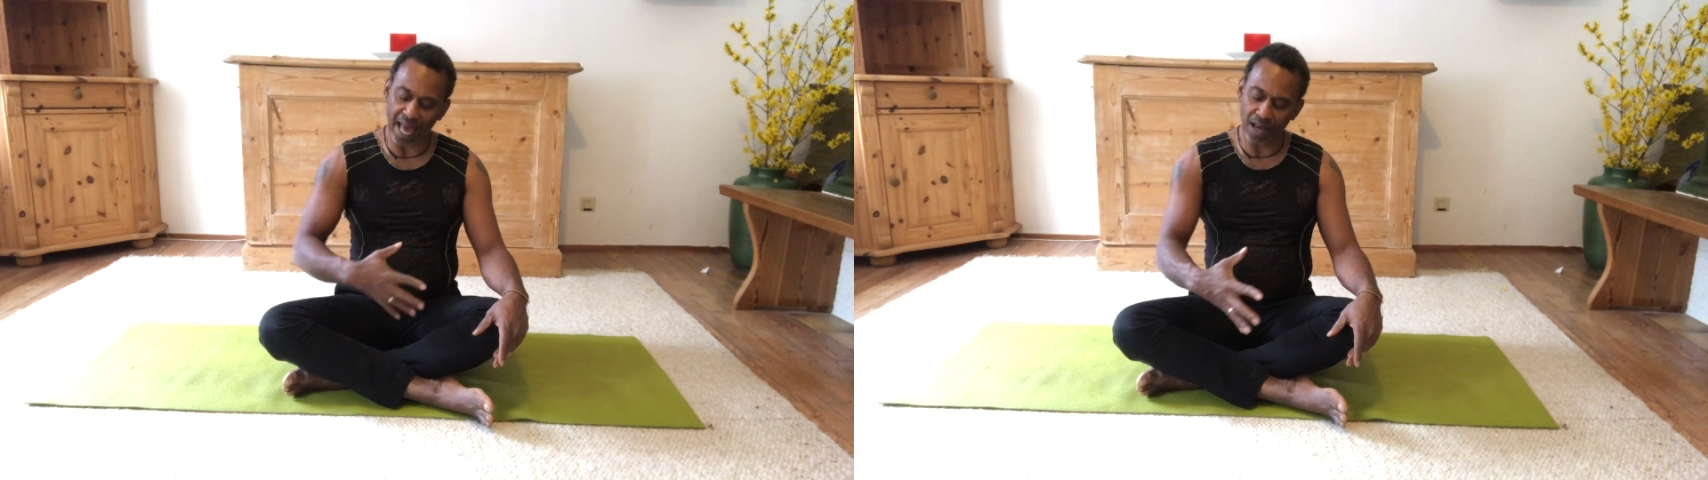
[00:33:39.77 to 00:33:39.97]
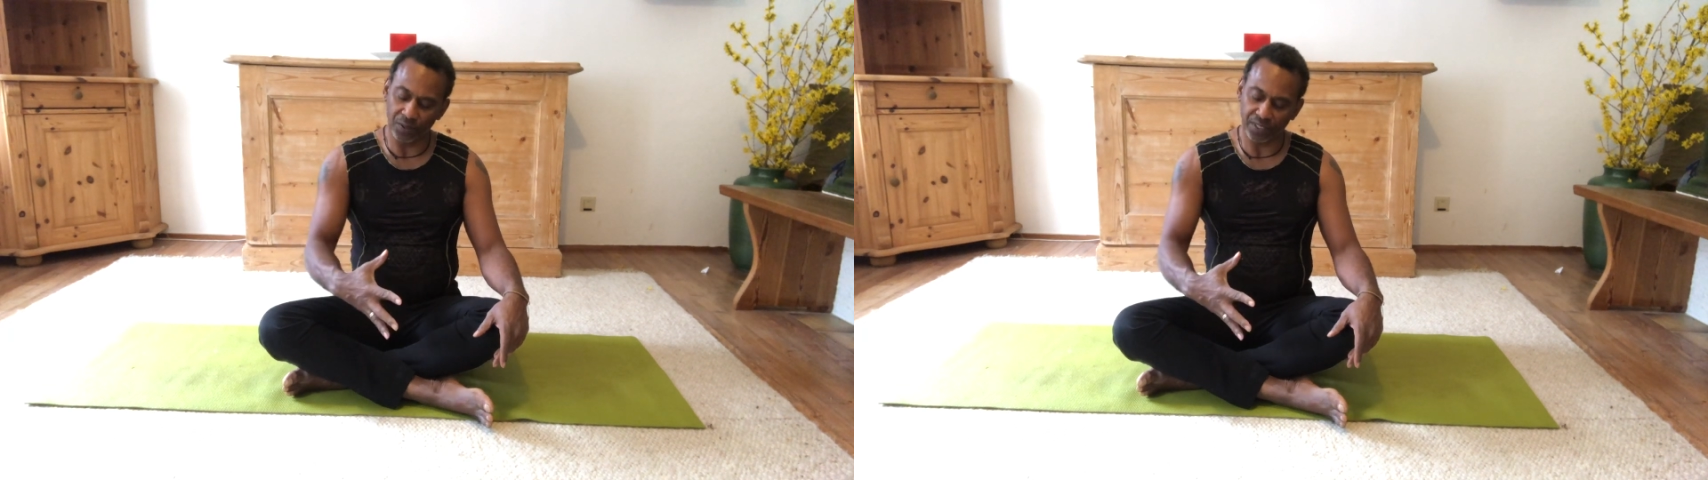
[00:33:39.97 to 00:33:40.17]

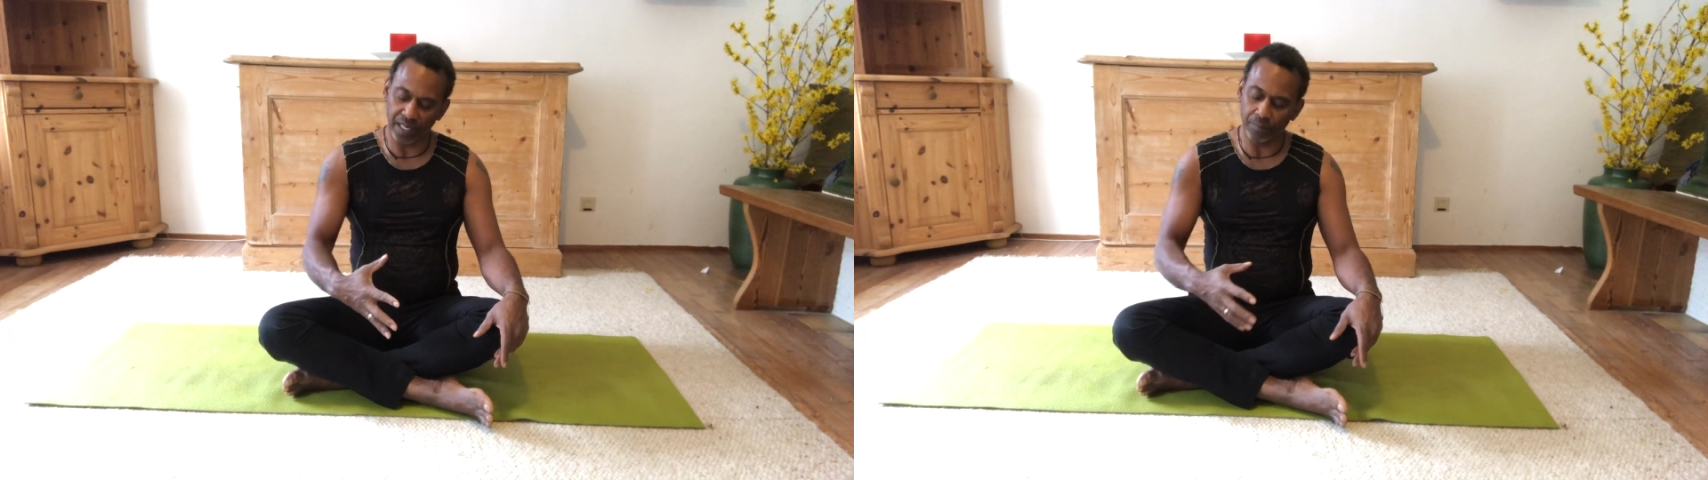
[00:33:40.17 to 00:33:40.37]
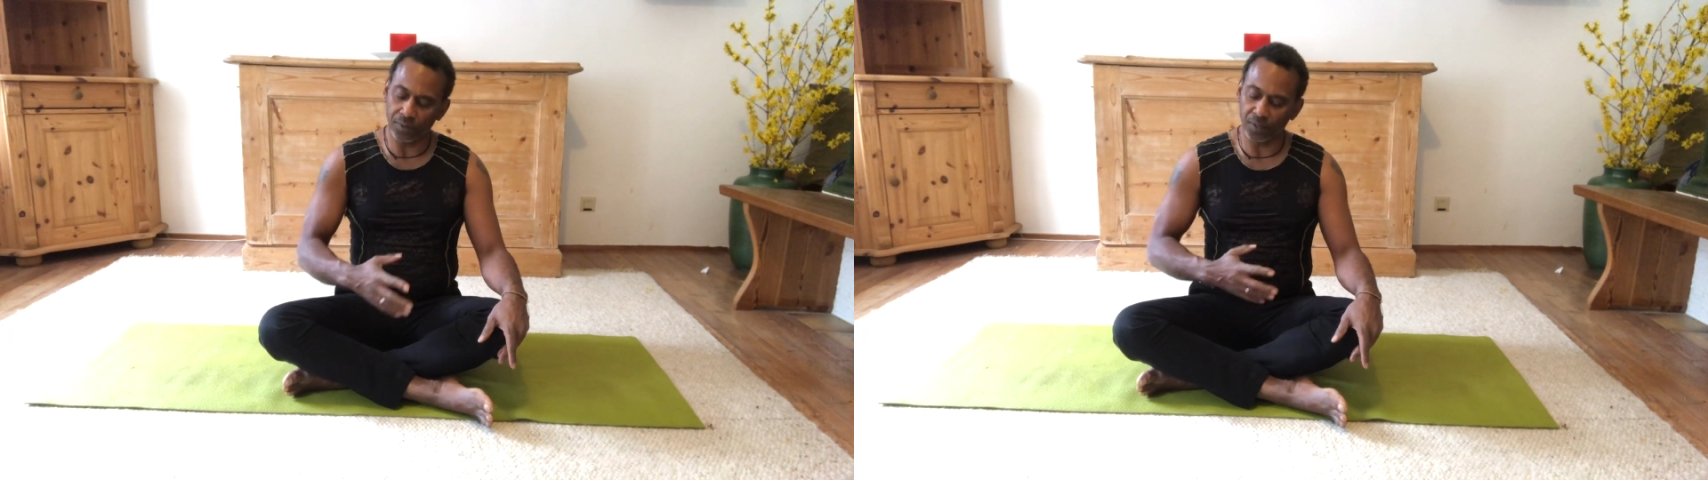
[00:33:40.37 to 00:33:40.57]
out
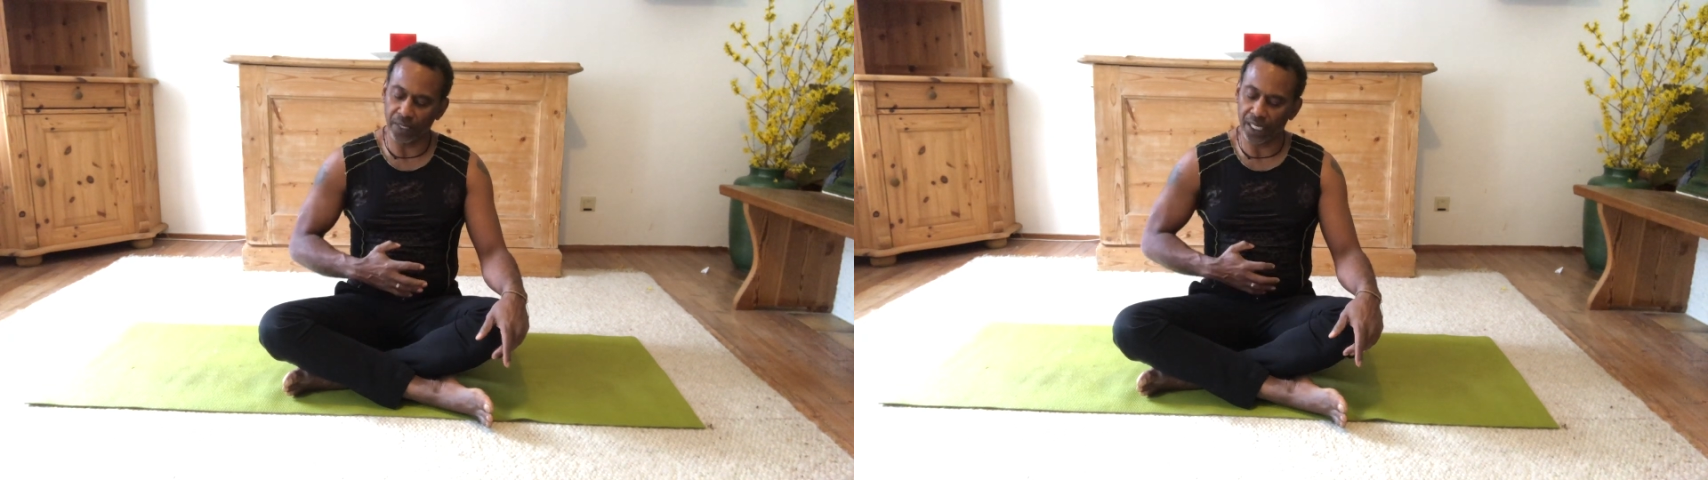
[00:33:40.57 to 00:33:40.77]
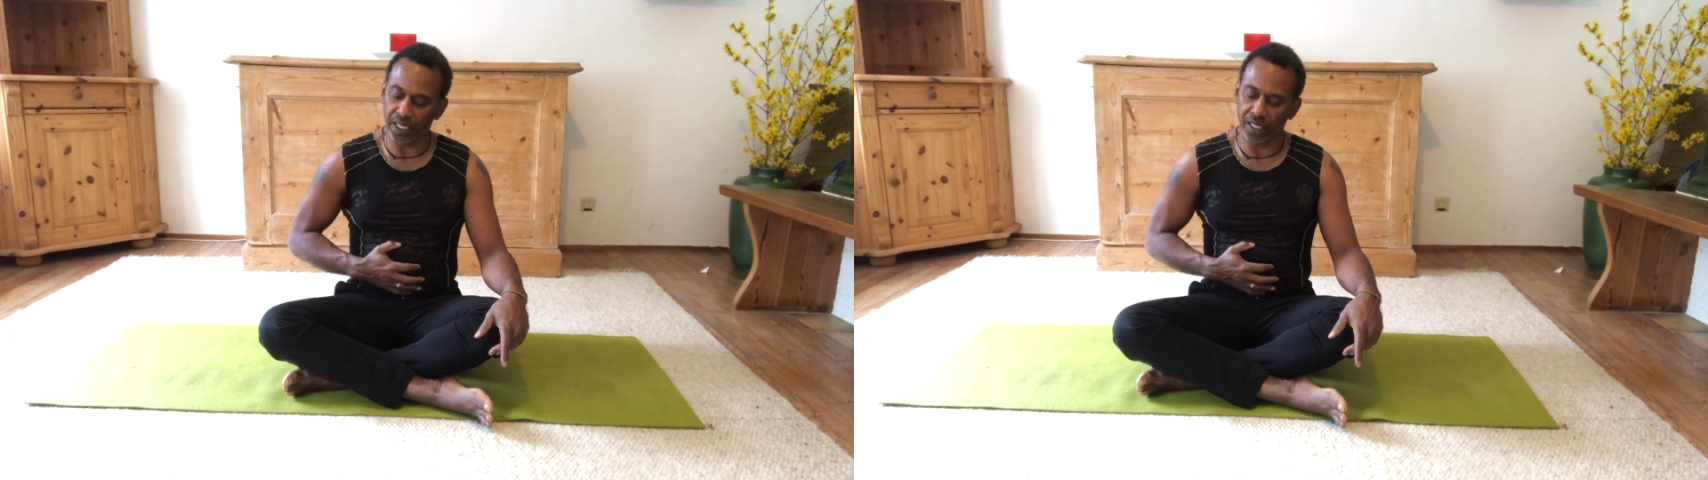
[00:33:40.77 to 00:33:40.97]
and
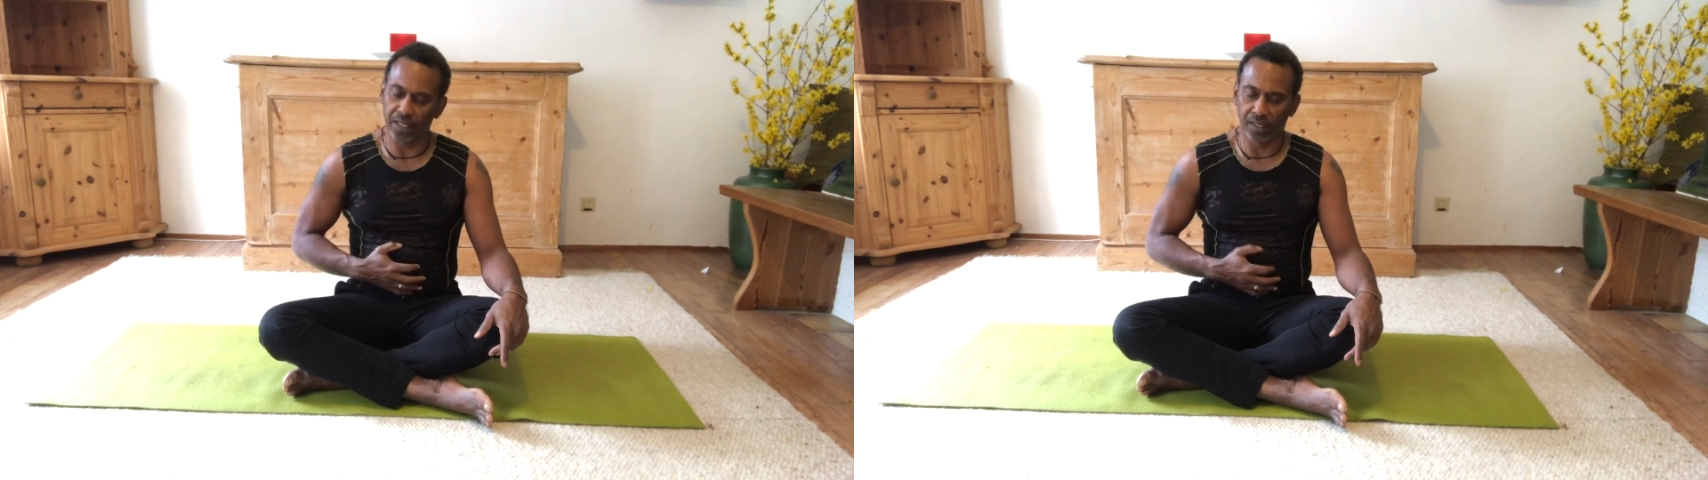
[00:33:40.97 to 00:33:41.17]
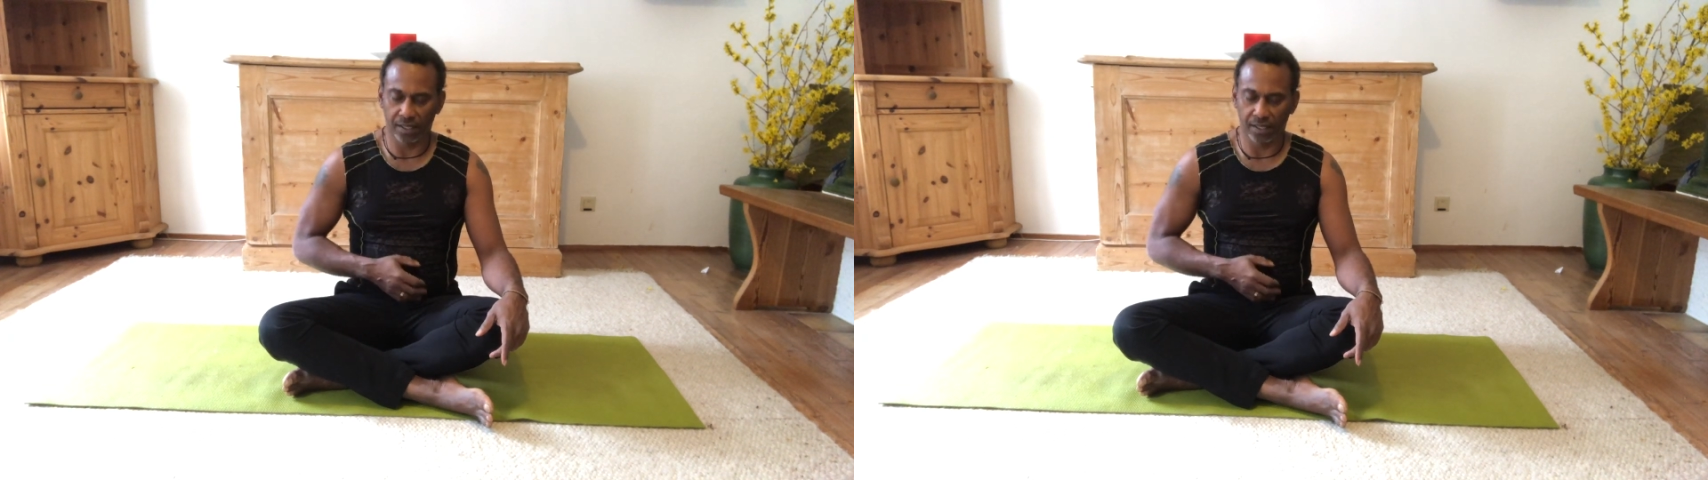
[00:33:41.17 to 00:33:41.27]
pulling it in.